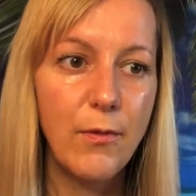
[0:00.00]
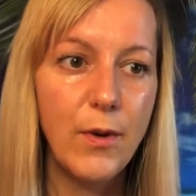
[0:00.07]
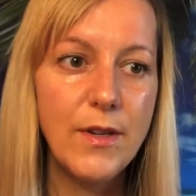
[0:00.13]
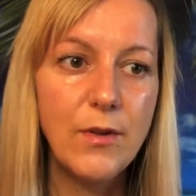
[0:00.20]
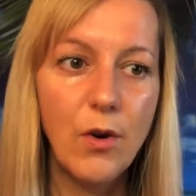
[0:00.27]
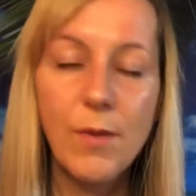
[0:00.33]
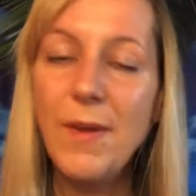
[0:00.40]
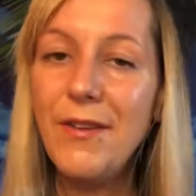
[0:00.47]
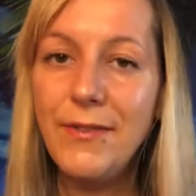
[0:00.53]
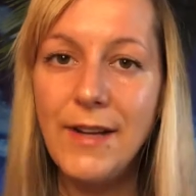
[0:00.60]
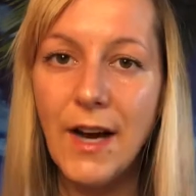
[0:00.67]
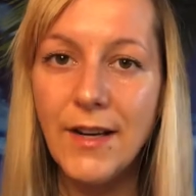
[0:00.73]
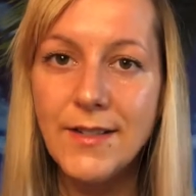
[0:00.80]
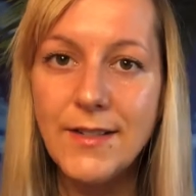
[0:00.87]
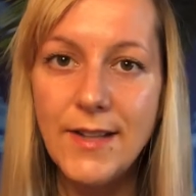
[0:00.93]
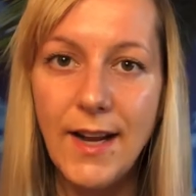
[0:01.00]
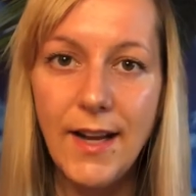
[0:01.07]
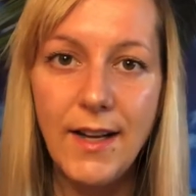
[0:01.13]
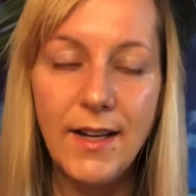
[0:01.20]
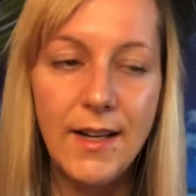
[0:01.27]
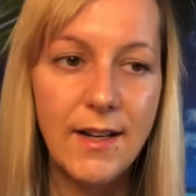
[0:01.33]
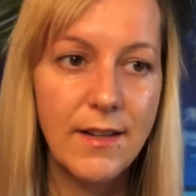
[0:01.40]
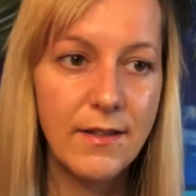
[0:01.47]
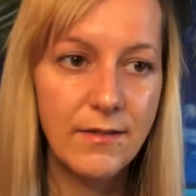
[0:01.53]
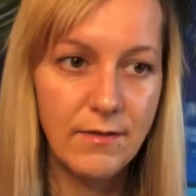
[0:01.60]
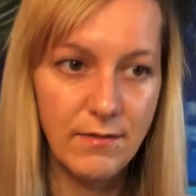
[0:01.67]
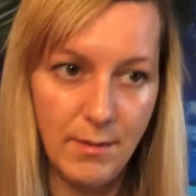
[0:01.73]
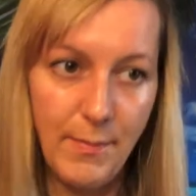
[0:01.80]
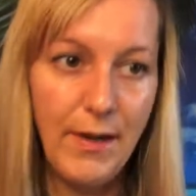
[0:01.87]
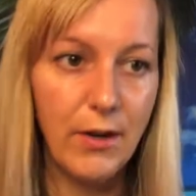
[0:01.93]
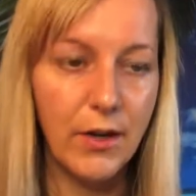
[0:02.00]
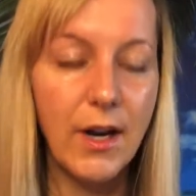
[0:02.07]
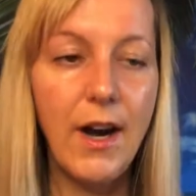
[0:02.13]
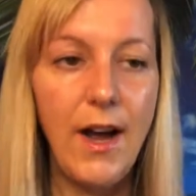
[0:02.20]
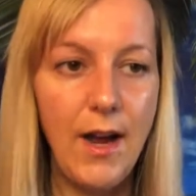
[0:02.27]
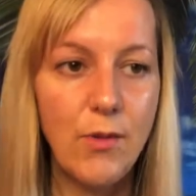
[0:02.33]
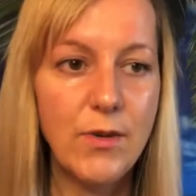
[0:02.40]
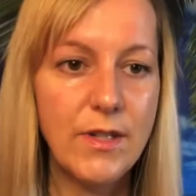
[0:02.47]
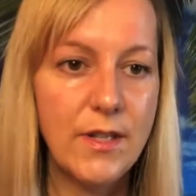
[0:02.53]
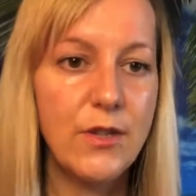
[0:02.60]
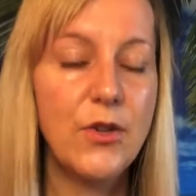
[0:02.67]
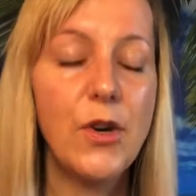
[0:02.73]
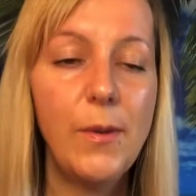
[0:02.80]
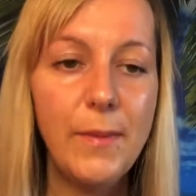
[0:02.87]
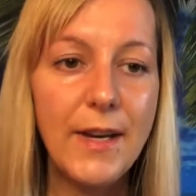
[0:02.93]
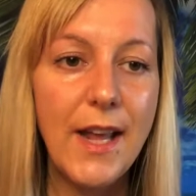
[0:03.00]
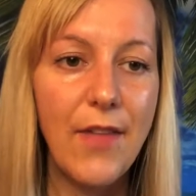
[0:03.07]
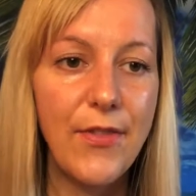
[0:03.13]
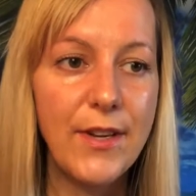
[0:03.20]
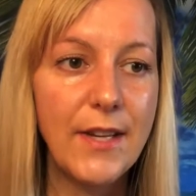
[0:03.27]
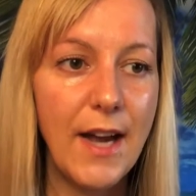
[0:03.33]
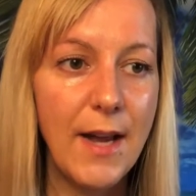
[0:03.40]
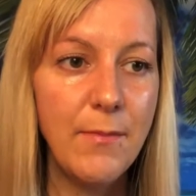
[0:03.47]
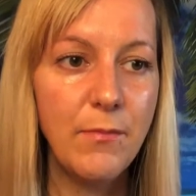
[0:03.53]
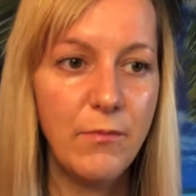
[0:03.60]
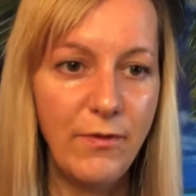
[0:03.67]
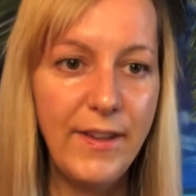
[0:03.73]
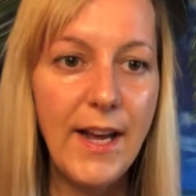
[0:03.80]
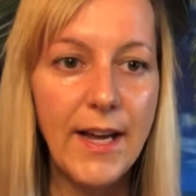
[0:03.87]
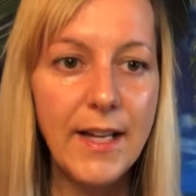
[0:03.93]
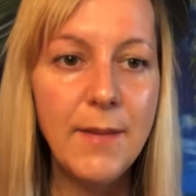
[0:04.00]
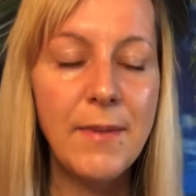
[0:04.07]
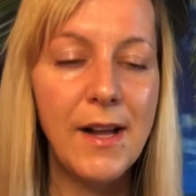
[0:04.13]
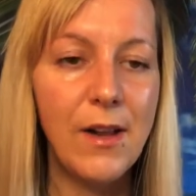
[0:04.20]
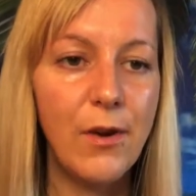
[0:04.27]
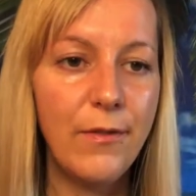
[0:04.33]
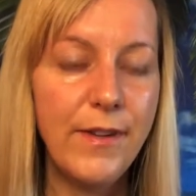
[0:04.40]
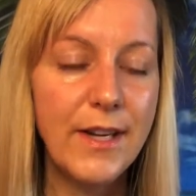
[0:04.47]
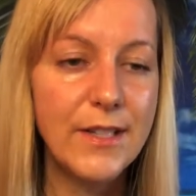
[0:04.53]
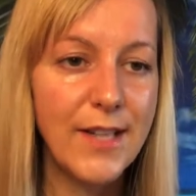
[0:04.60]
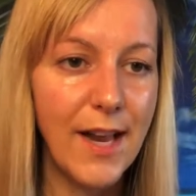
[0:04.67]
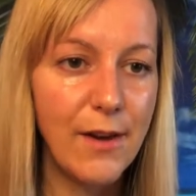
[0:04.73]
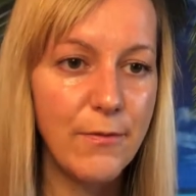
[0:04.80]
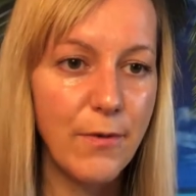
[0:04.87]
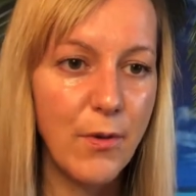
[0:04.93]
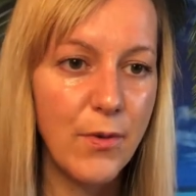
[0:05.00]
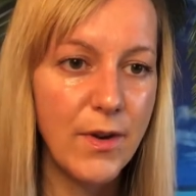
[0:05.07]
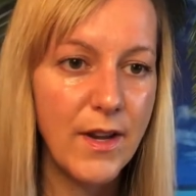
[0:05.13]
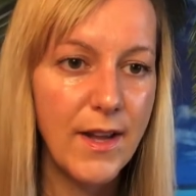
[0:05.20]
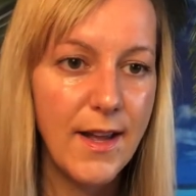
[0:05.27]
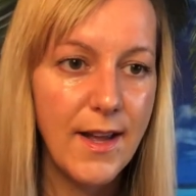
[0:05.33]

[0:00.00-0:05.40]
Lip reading: or my fiance in America, I was in Germany at the time, via email or via telephone.